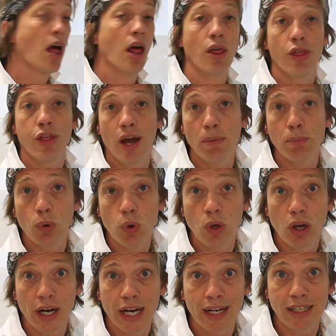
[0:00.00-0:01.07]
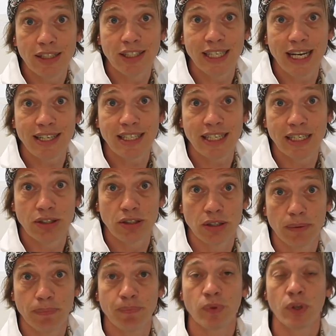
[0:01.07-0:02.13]
and they're more likely to get eaten.
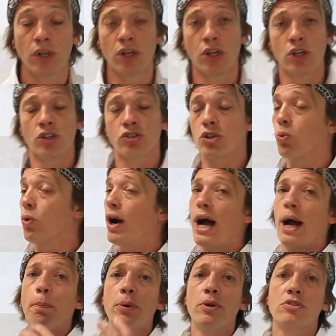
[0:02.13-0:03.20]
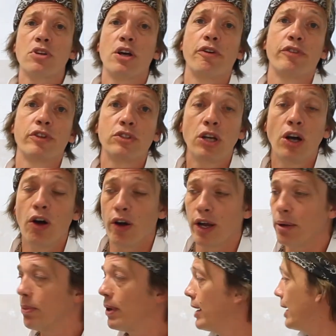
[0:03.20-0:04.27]
So what happens over
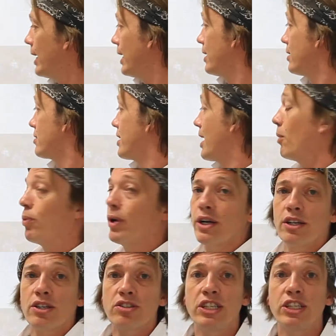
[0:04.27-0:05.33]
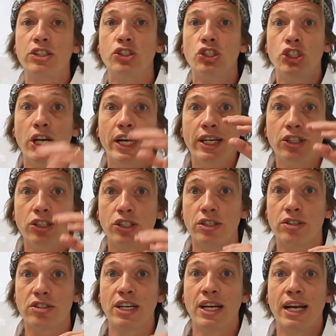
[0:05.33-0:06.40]
time is that we're going to see
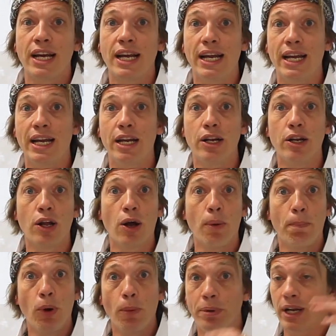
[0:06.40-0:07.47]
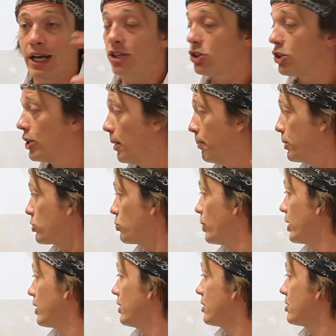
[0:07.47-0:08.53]
changes in population numbers. We're
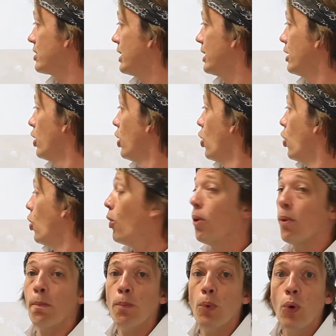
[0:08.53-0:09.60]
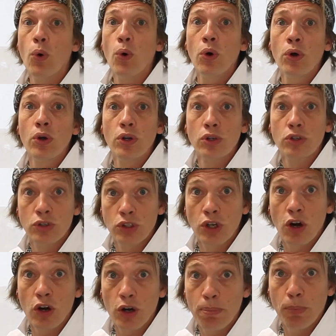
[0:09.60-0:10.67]
going to see more
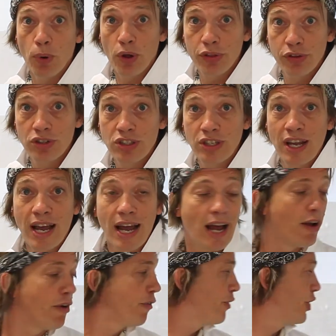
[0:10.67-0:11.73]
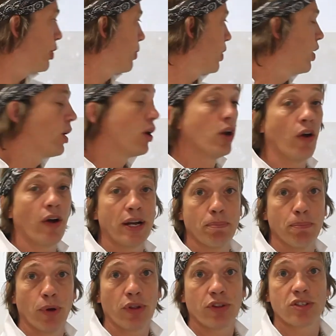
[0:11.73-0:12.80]
dark moths and fewer light
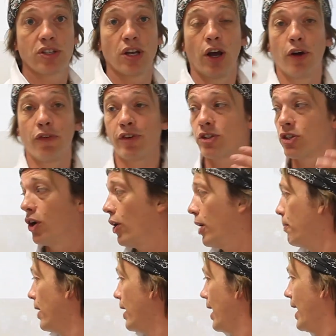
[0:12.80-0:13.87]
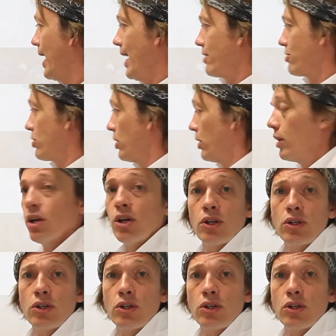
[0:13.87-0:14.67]
moths over time. As